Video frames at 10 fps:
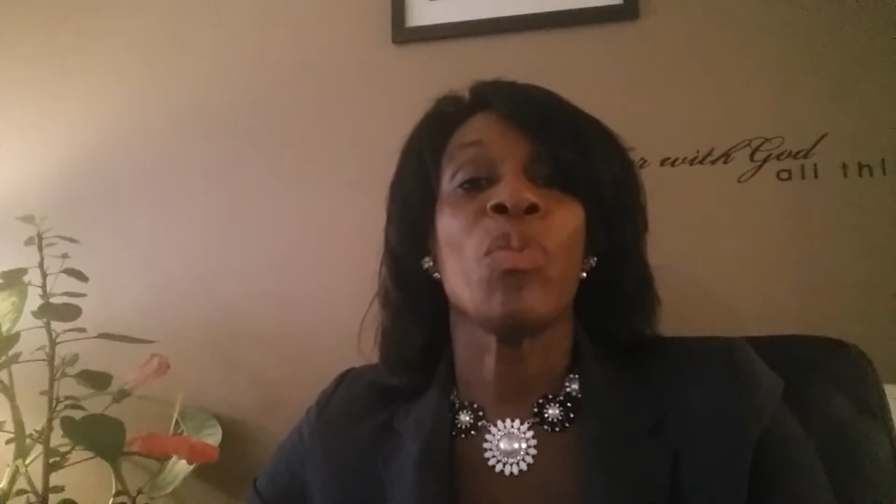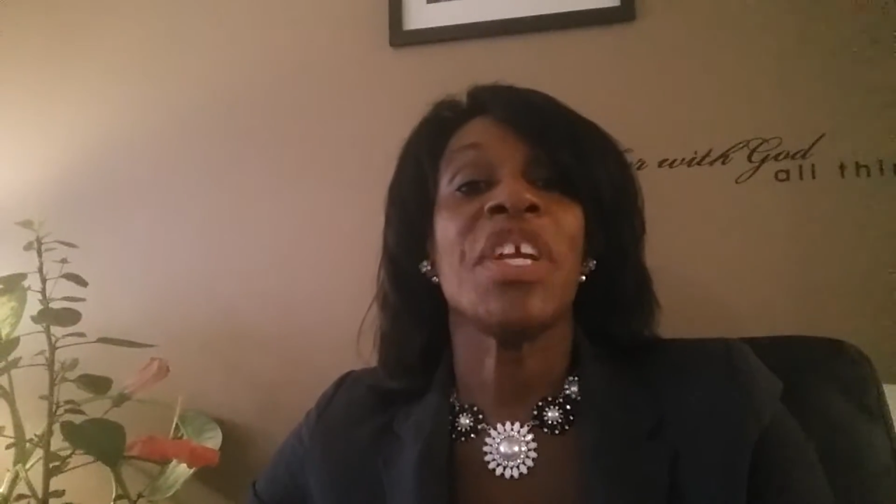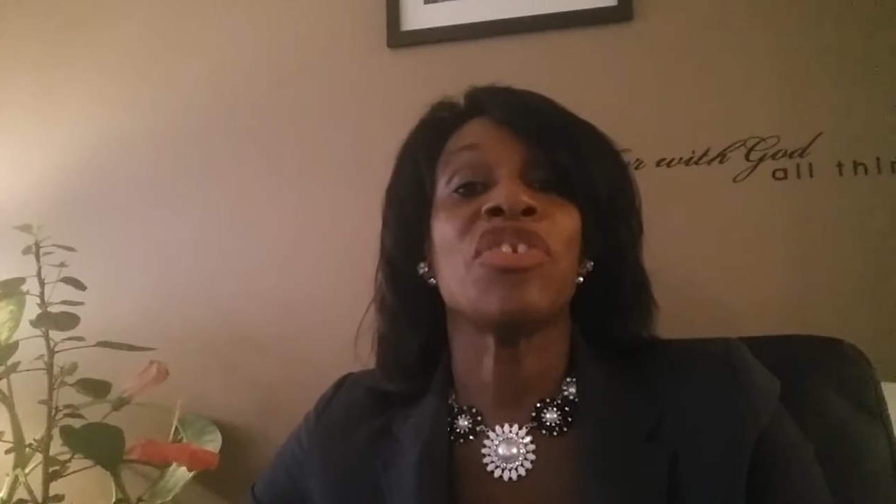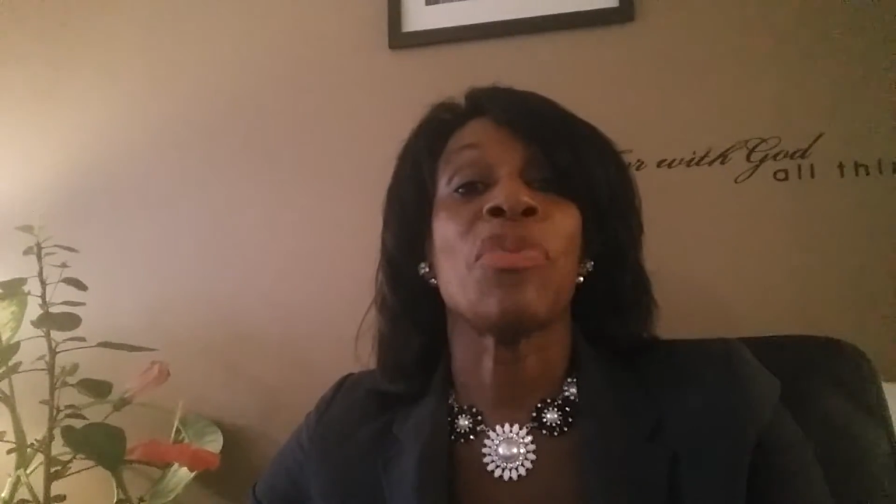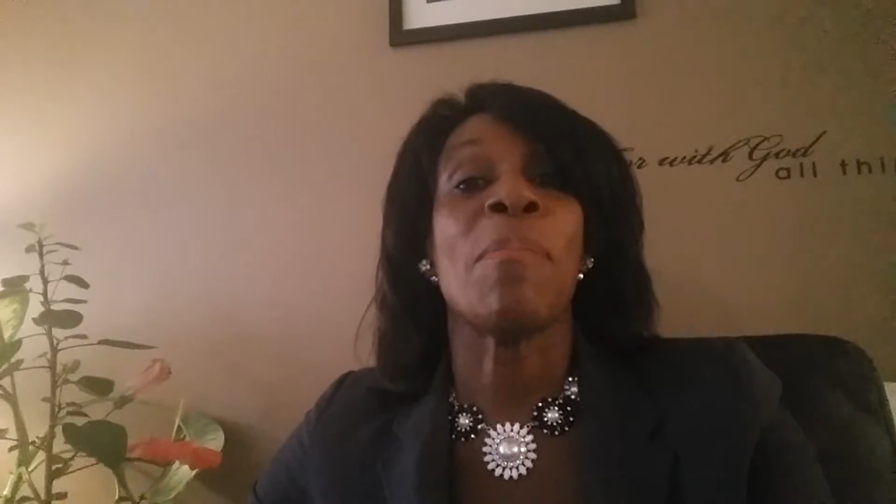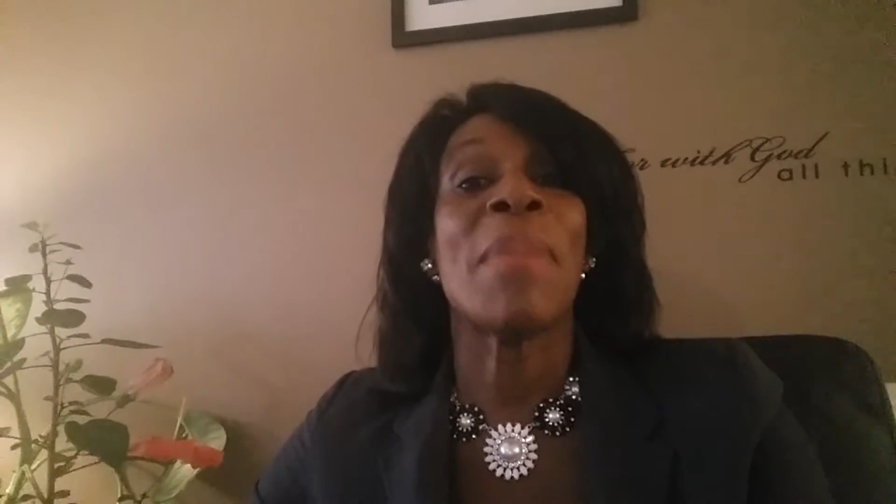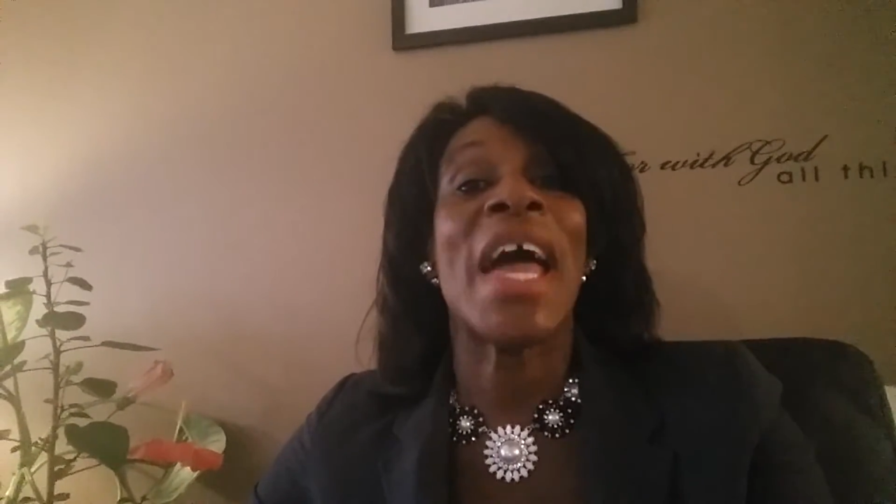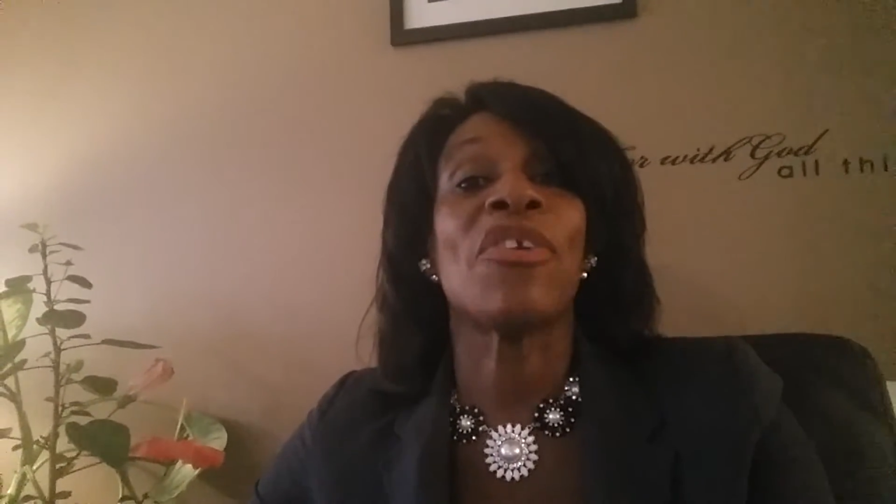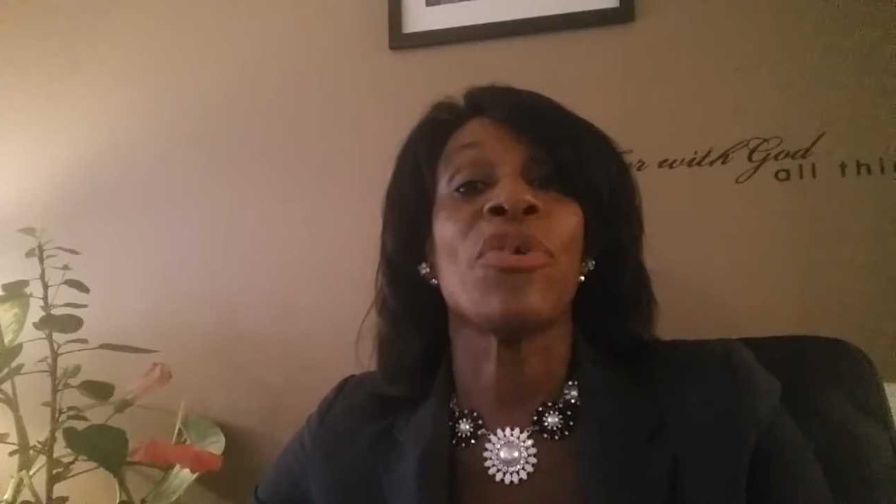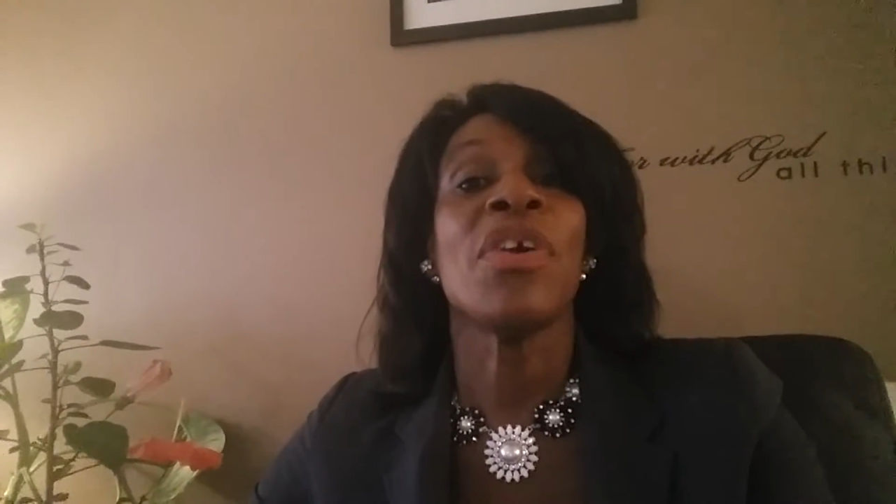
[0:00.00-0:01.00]
which
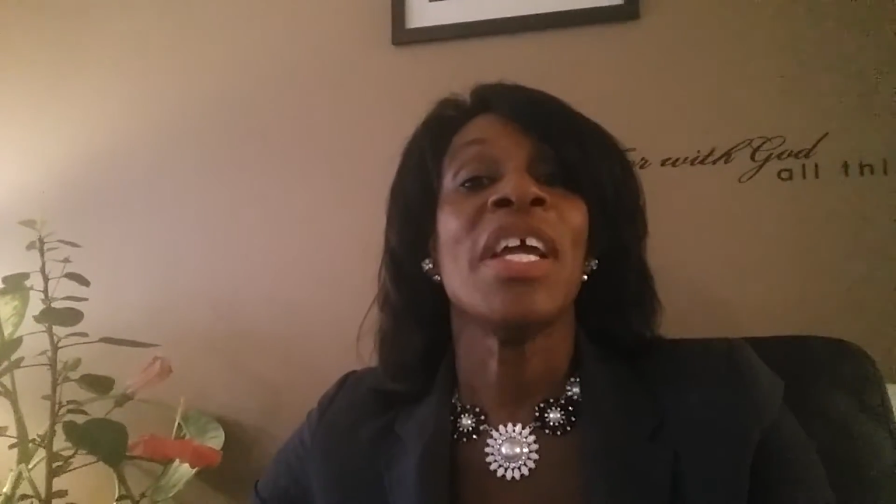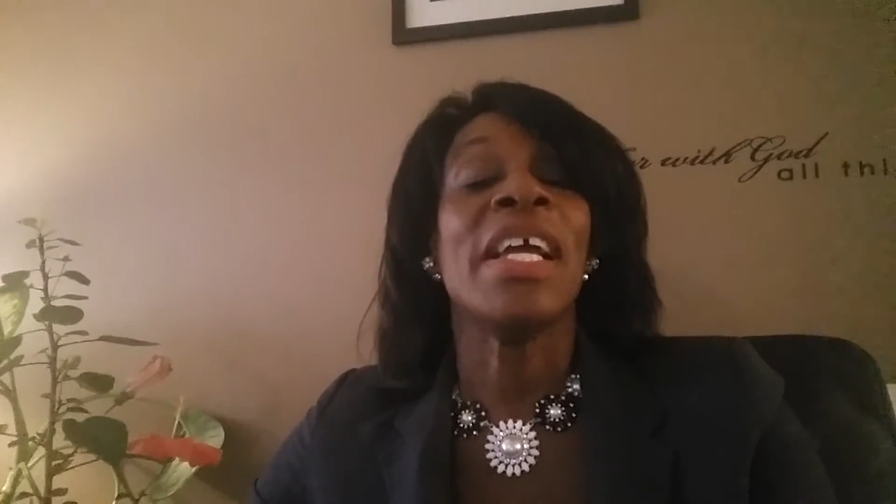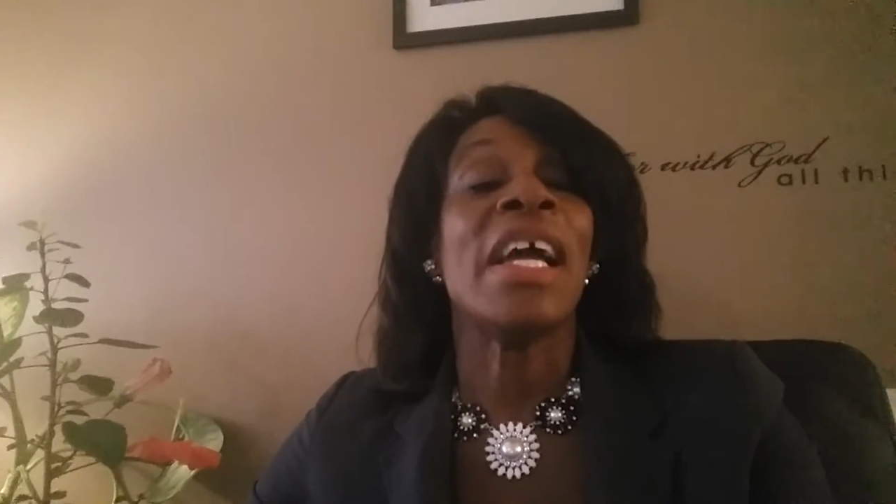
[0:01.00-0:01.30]
matter